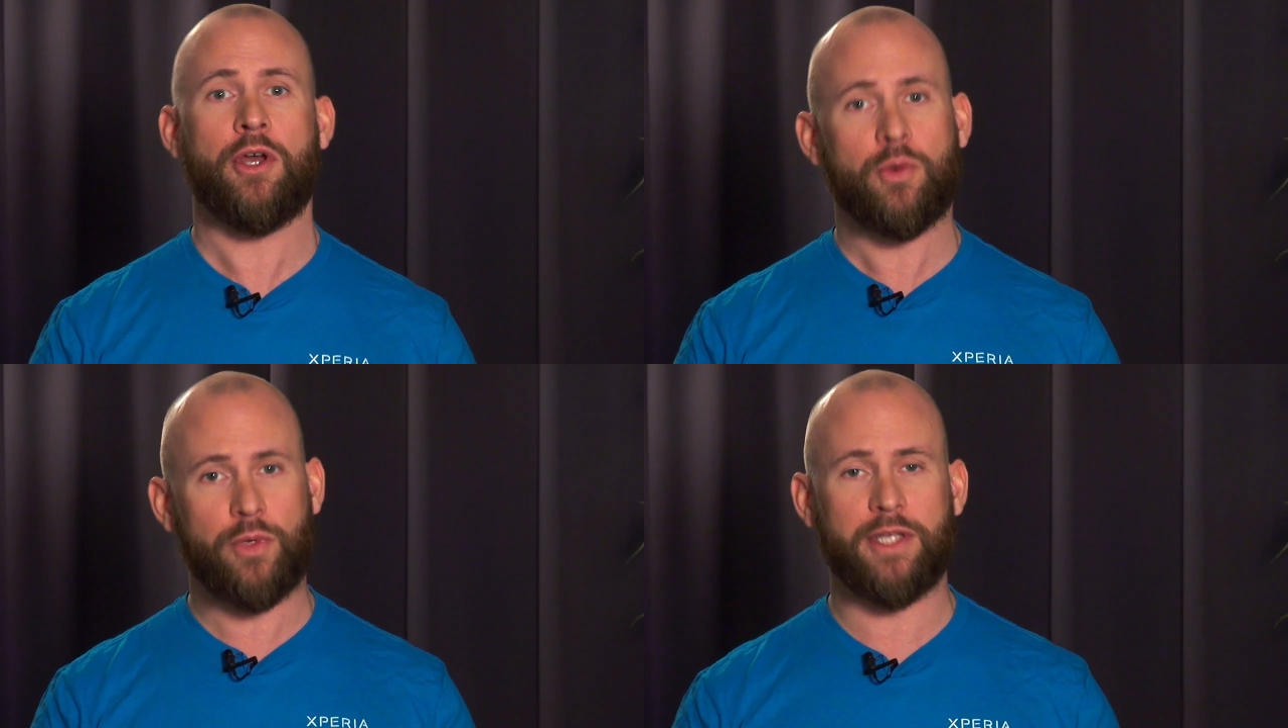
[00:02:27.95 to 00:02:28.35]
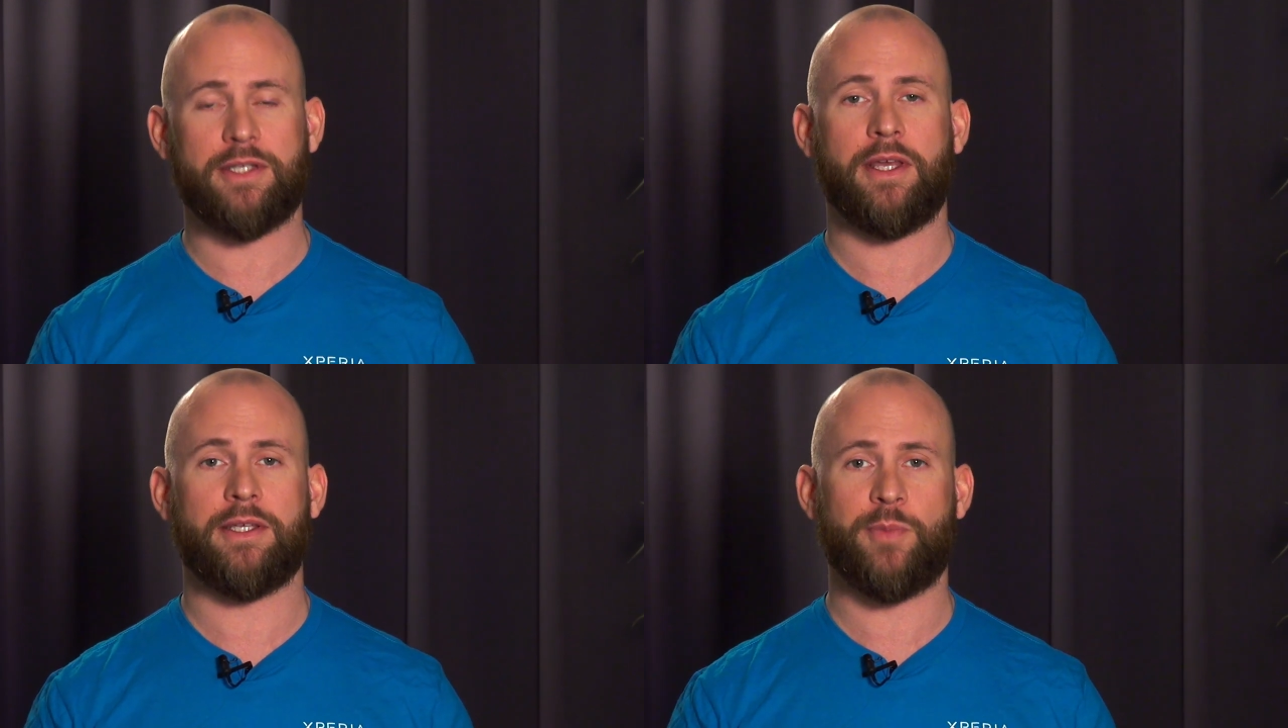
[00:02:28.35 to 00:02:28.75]
with
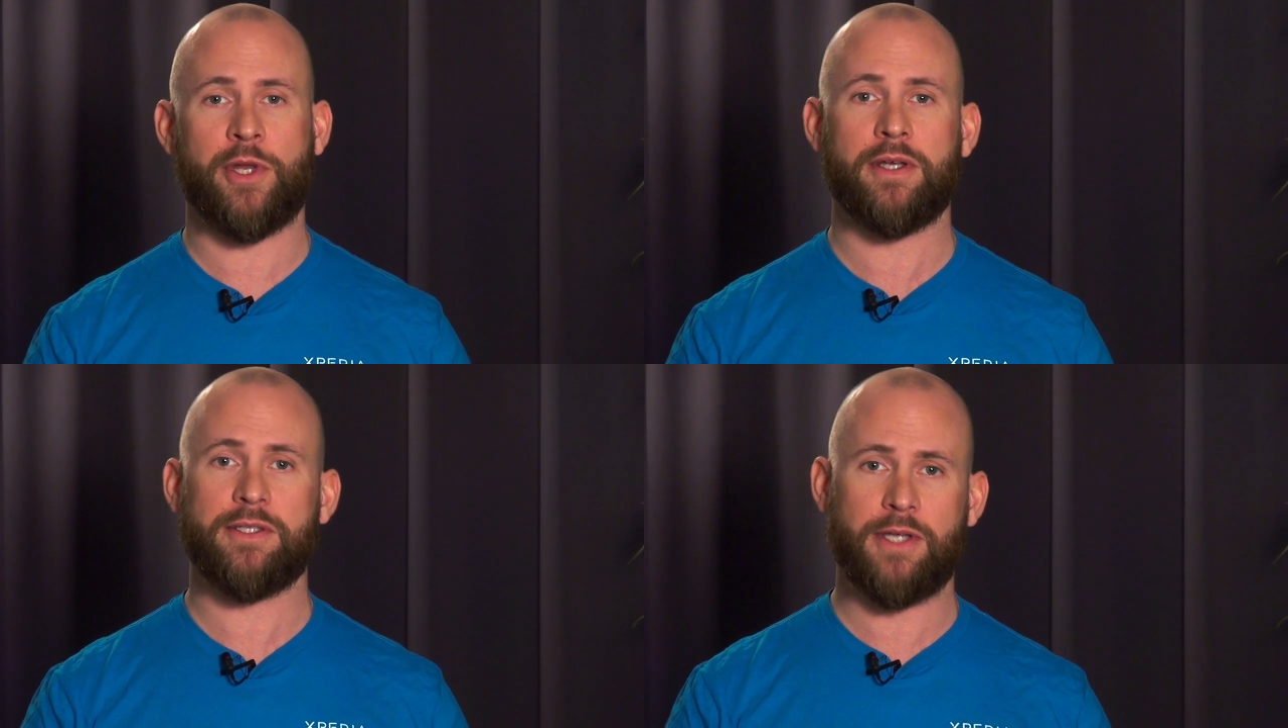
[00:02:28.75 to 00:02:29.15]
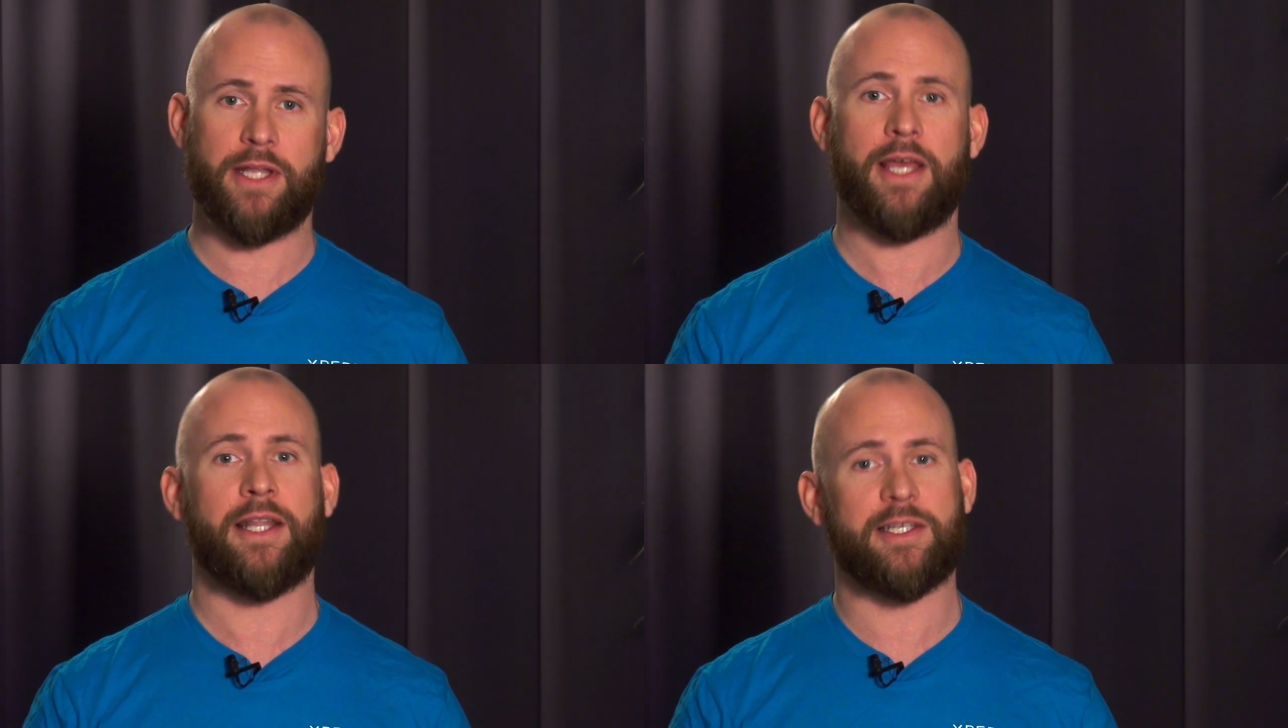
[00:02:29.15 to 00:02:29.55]
Xperia
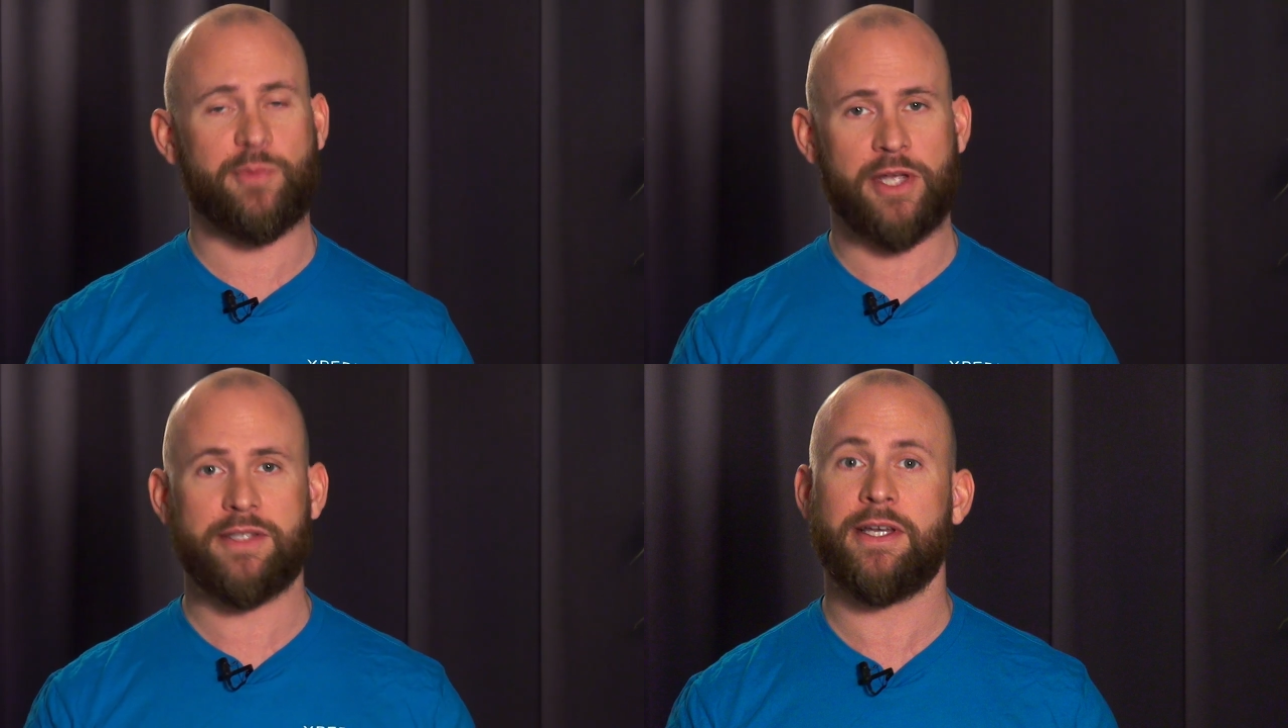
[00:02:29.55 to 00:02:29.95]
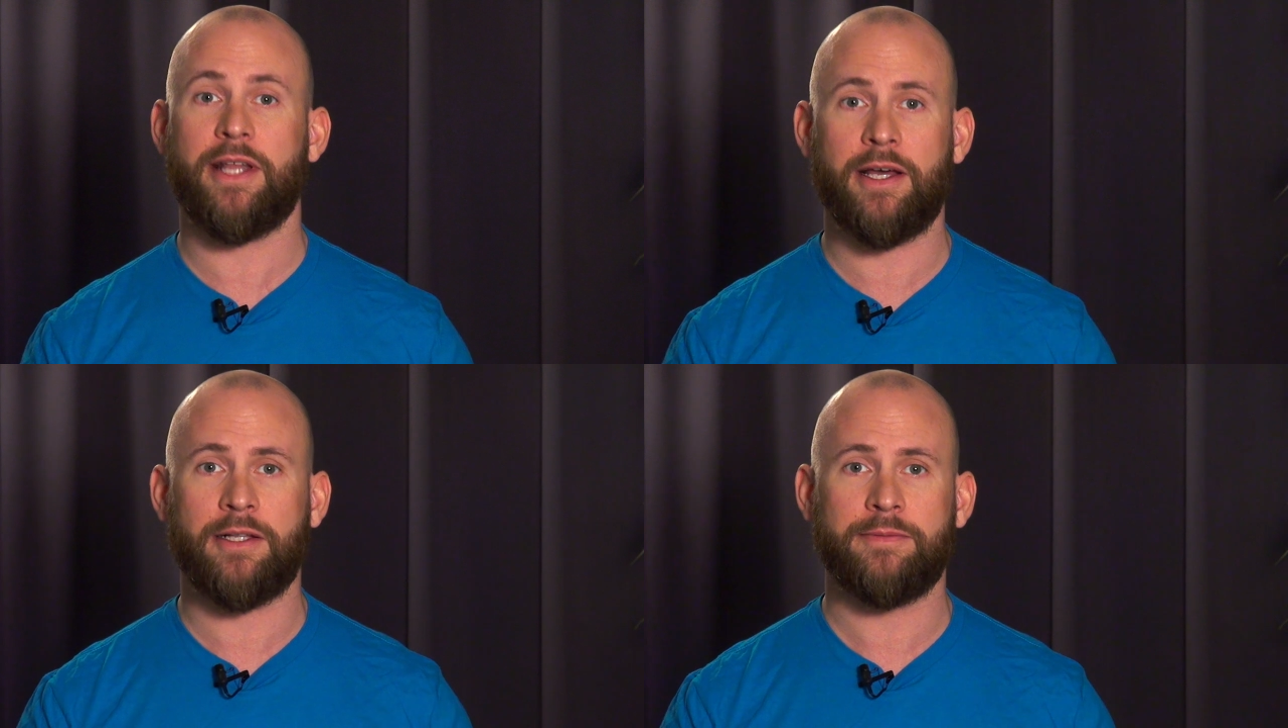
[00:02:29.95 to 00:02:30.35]
Z and Xperia Z
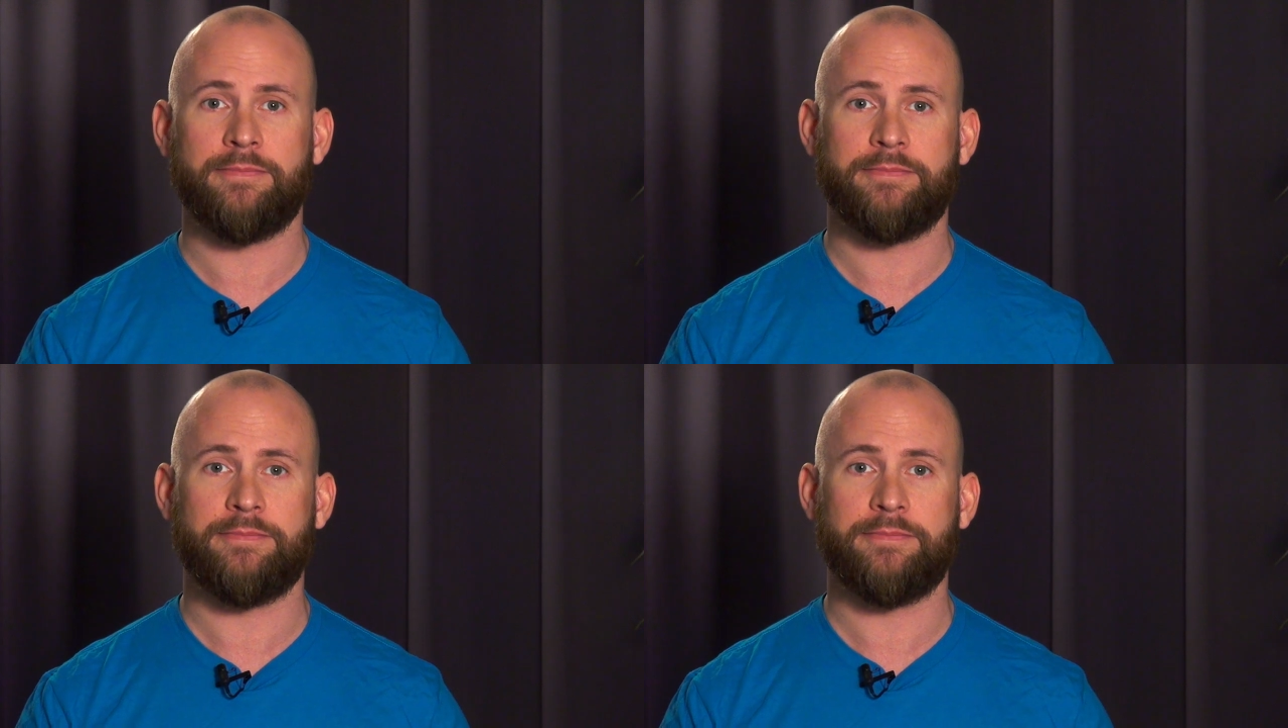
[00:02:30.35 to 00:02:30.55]
L.